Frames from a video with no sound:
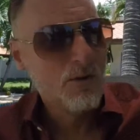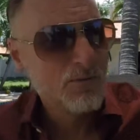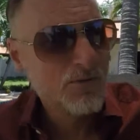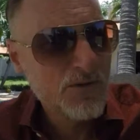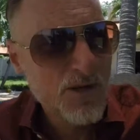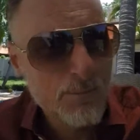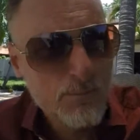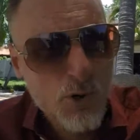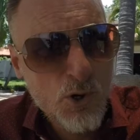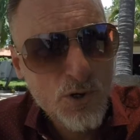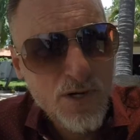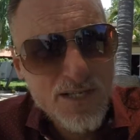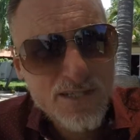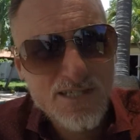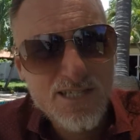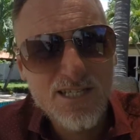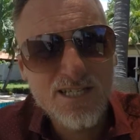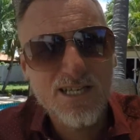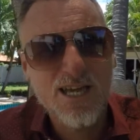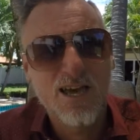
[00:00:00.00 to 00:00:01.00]
they're putting
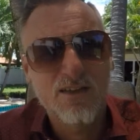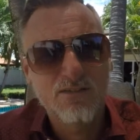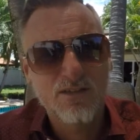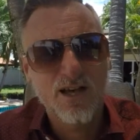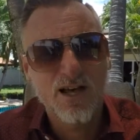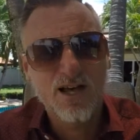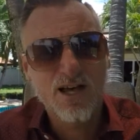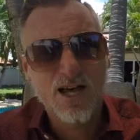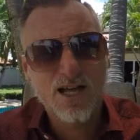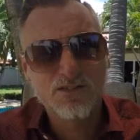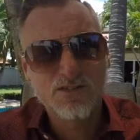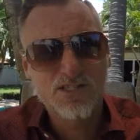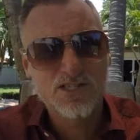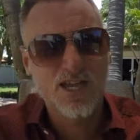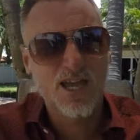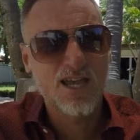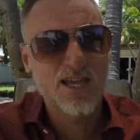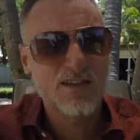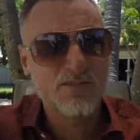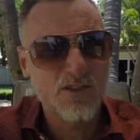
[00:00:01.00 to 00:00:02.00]
together and
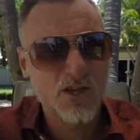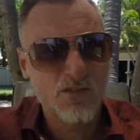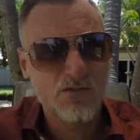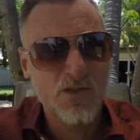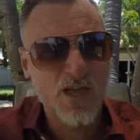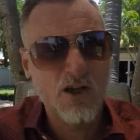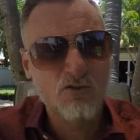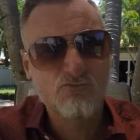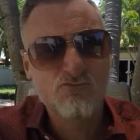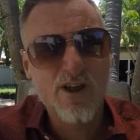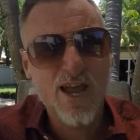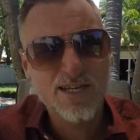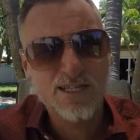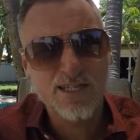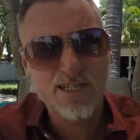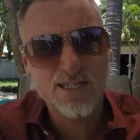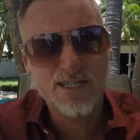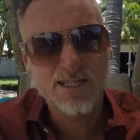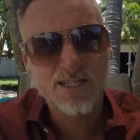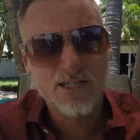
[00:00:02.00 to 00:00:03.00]
saying that they're
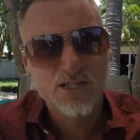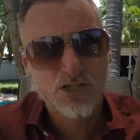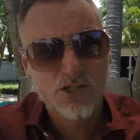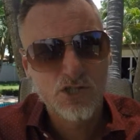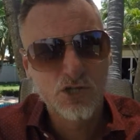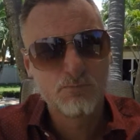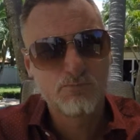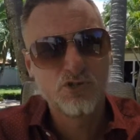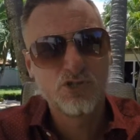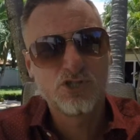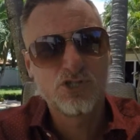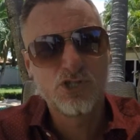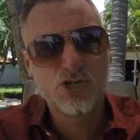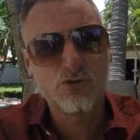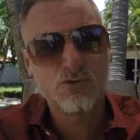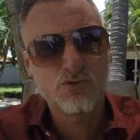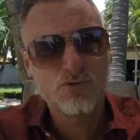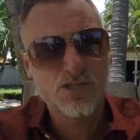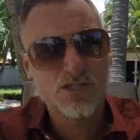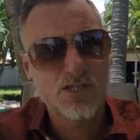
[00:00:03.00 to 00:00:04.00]
ready to
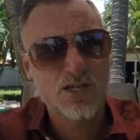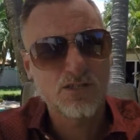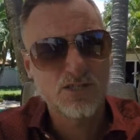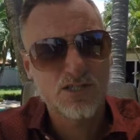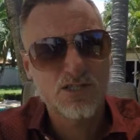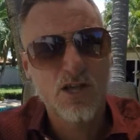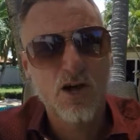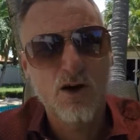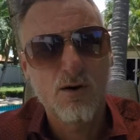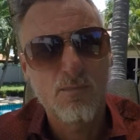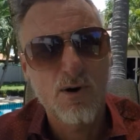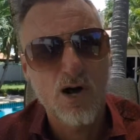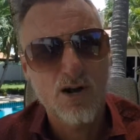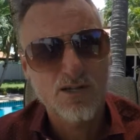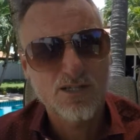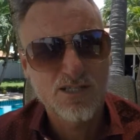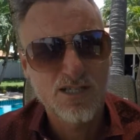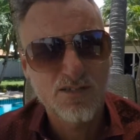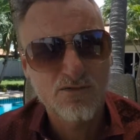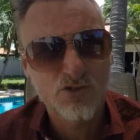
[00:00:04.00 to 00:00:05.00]
produce and start
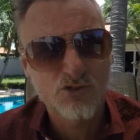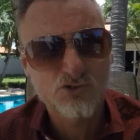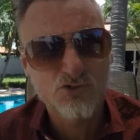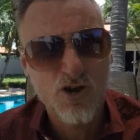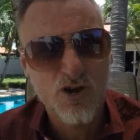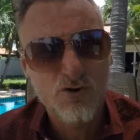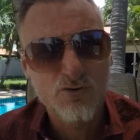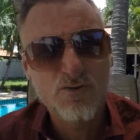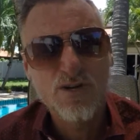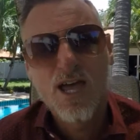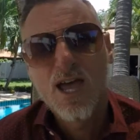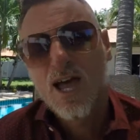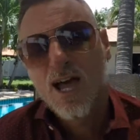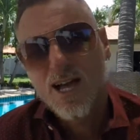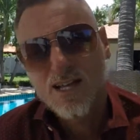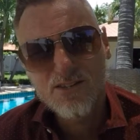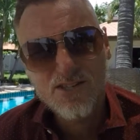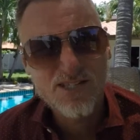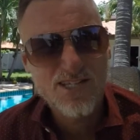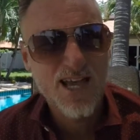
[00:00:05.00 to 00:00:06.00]
marketing the drone
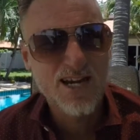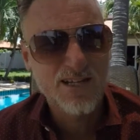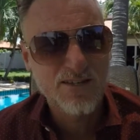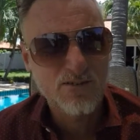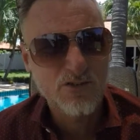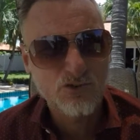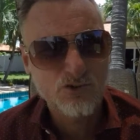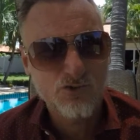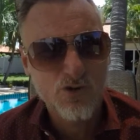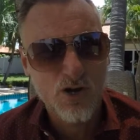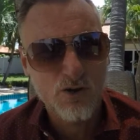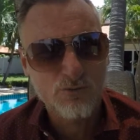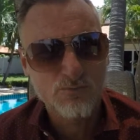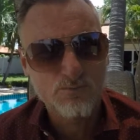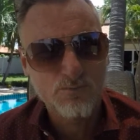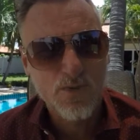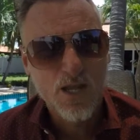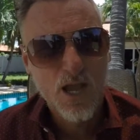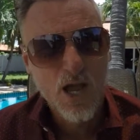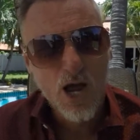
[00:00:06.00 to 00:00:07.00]
and selling the
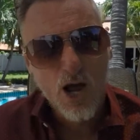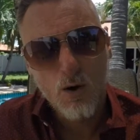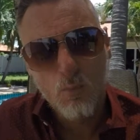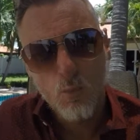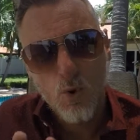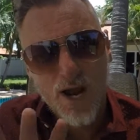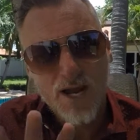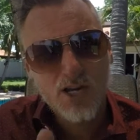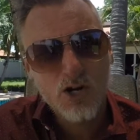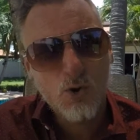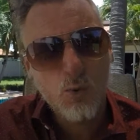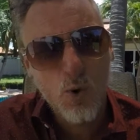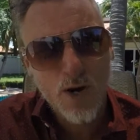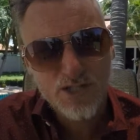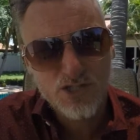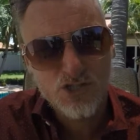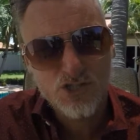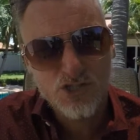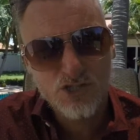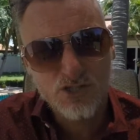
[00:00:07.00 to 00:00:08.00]
drone. And when
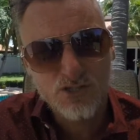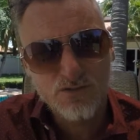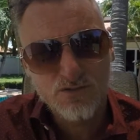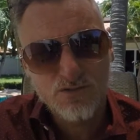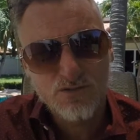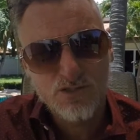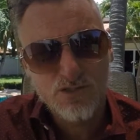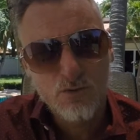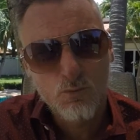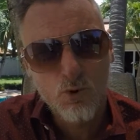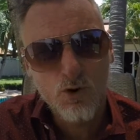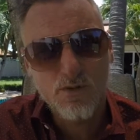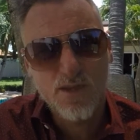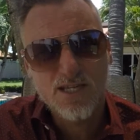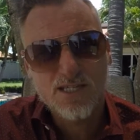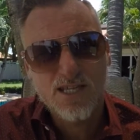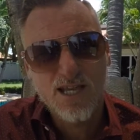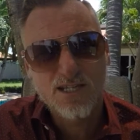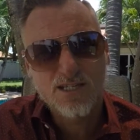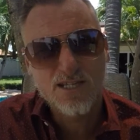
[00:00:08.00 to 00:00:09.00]
questioned, what
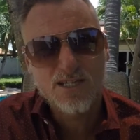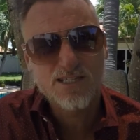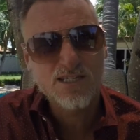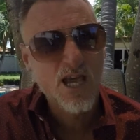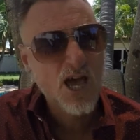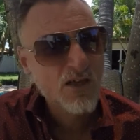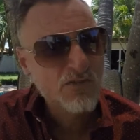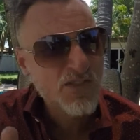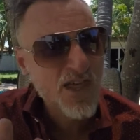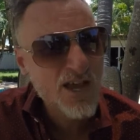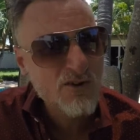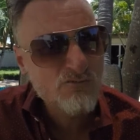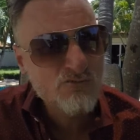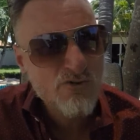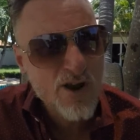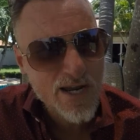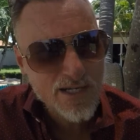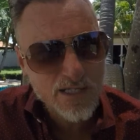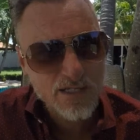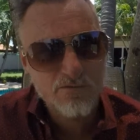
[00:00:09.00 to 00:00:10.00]
they said is they're
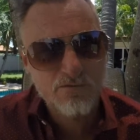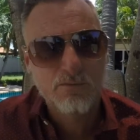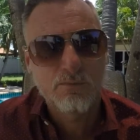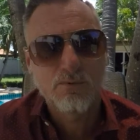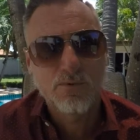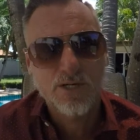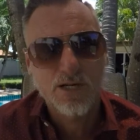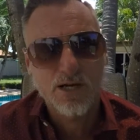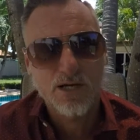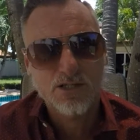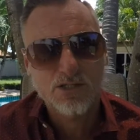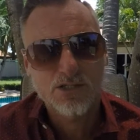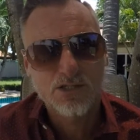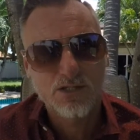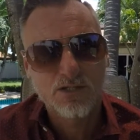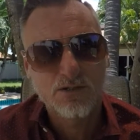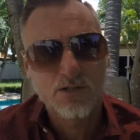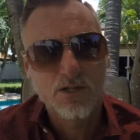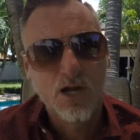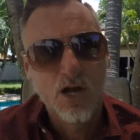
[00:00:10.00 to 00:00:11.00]
ready for
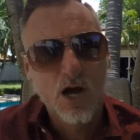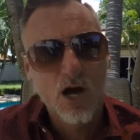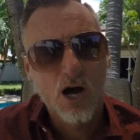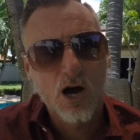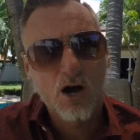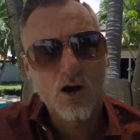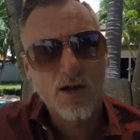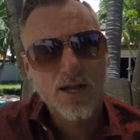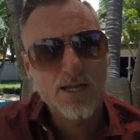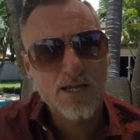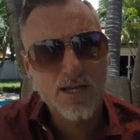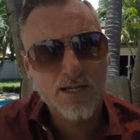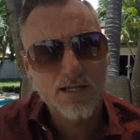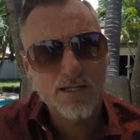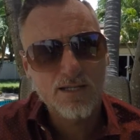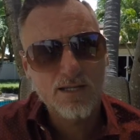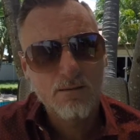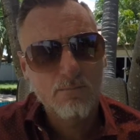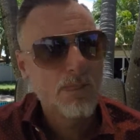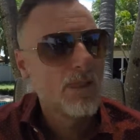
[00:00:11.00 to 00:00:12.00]
production,
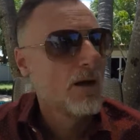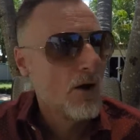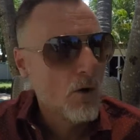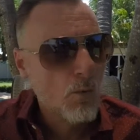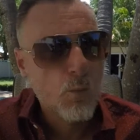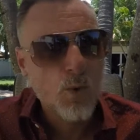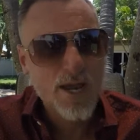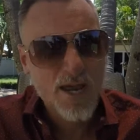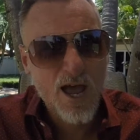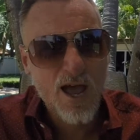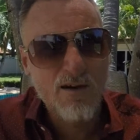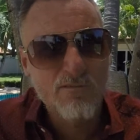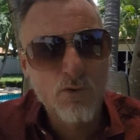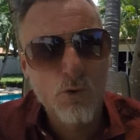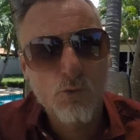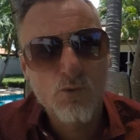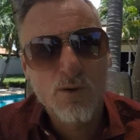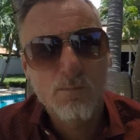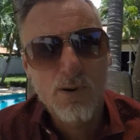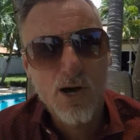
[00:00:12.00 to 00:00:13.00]
i.e., we have
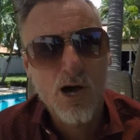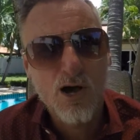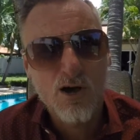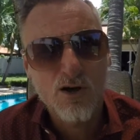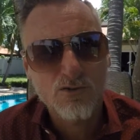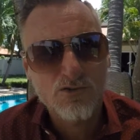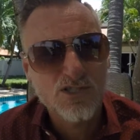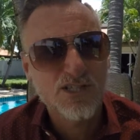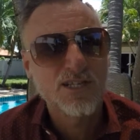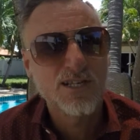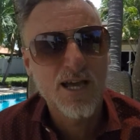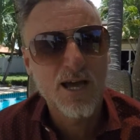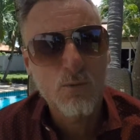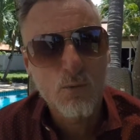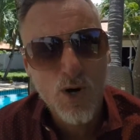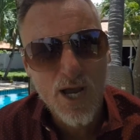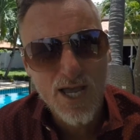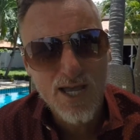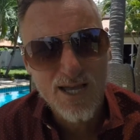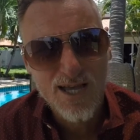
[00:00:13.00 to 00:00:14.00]
all the parts in our
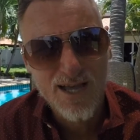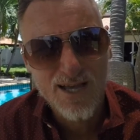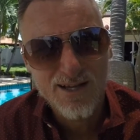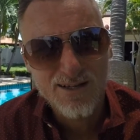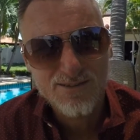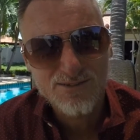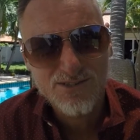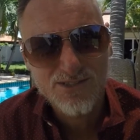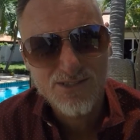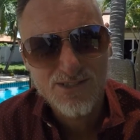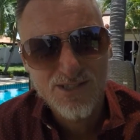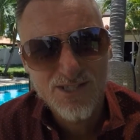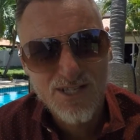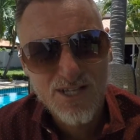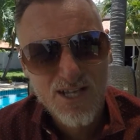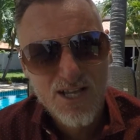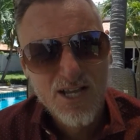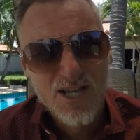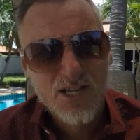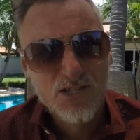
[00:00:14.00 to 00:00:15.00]
warehouse.
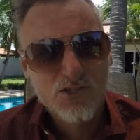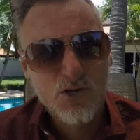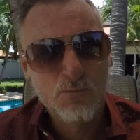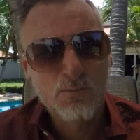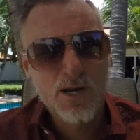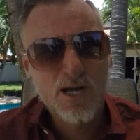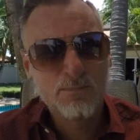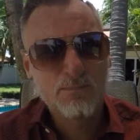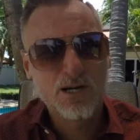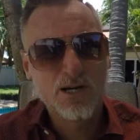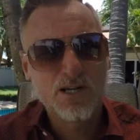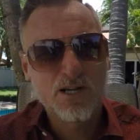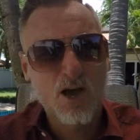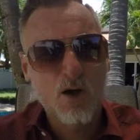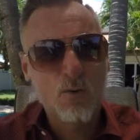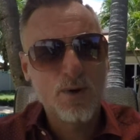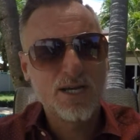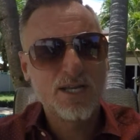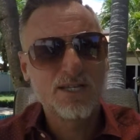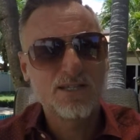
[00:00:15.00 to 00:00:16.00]
So people are
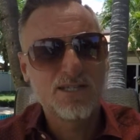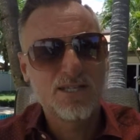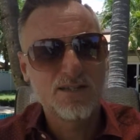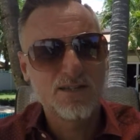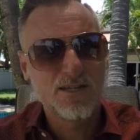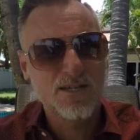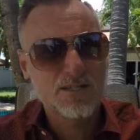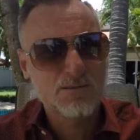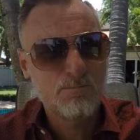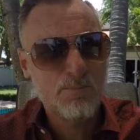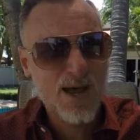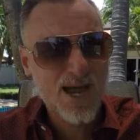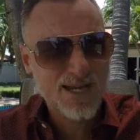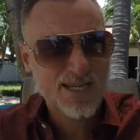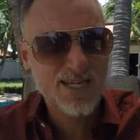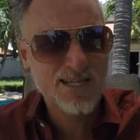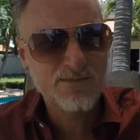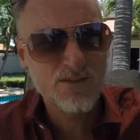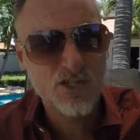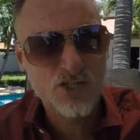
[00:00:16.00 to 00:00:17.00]
going into this,
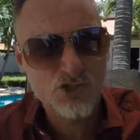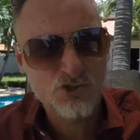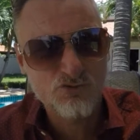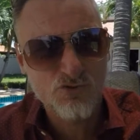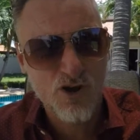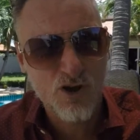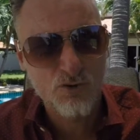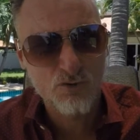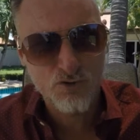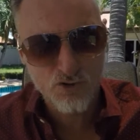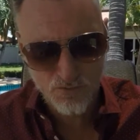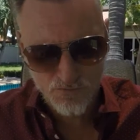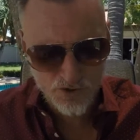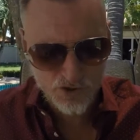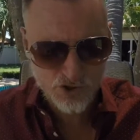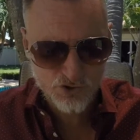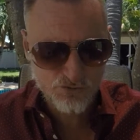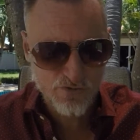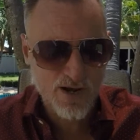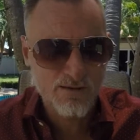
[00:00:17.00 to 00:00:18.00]
backing this drone on the
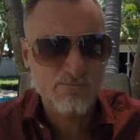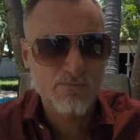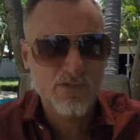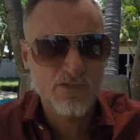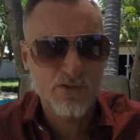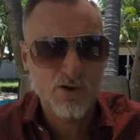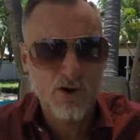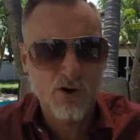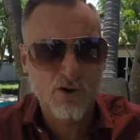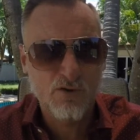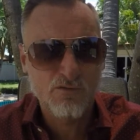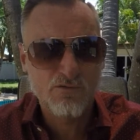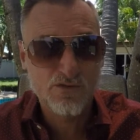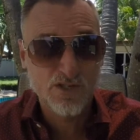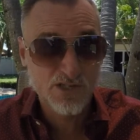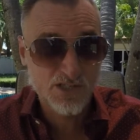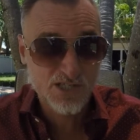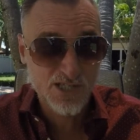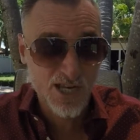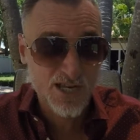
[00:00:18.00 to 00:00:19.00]
strength of
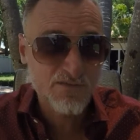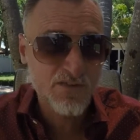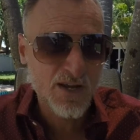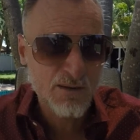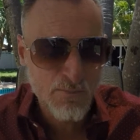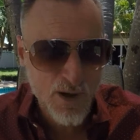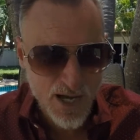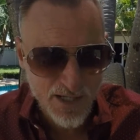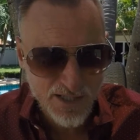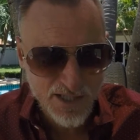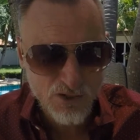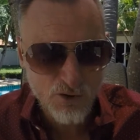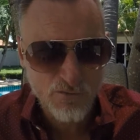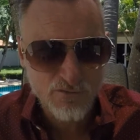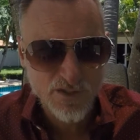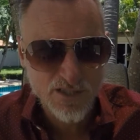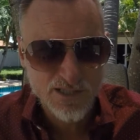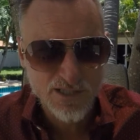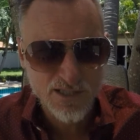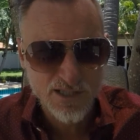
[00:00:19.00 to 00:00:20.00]
saving money,
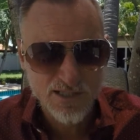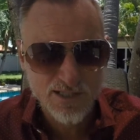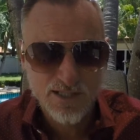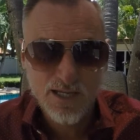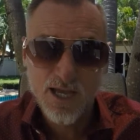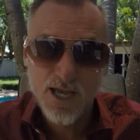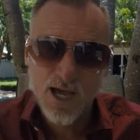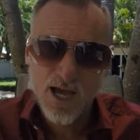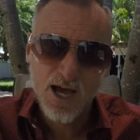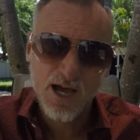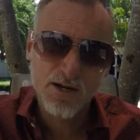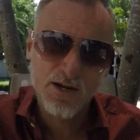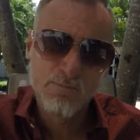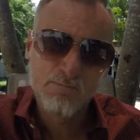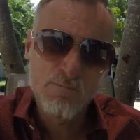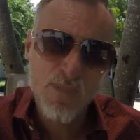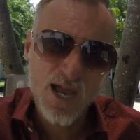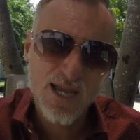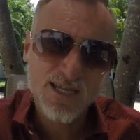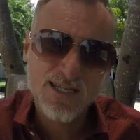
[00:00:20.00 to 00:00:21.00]
obviously, an
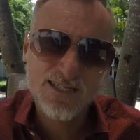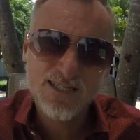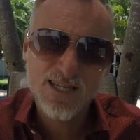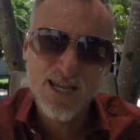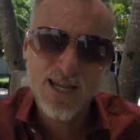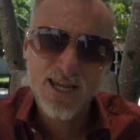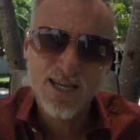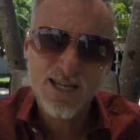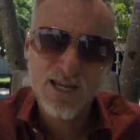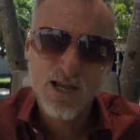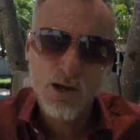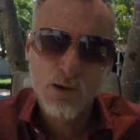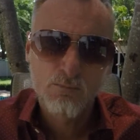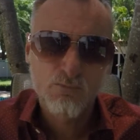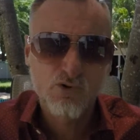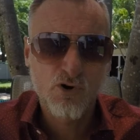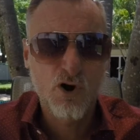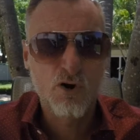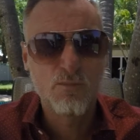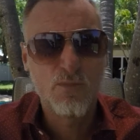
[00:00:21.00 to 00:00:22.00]
amazing
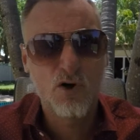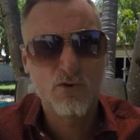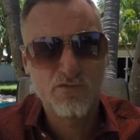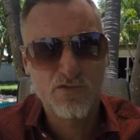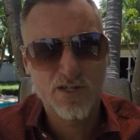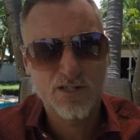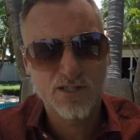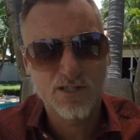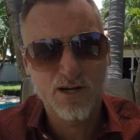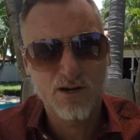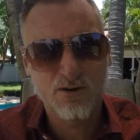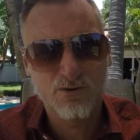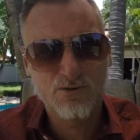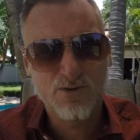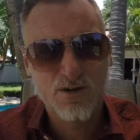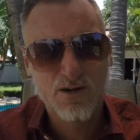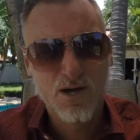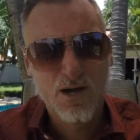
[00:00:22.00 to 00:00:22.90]
promo video.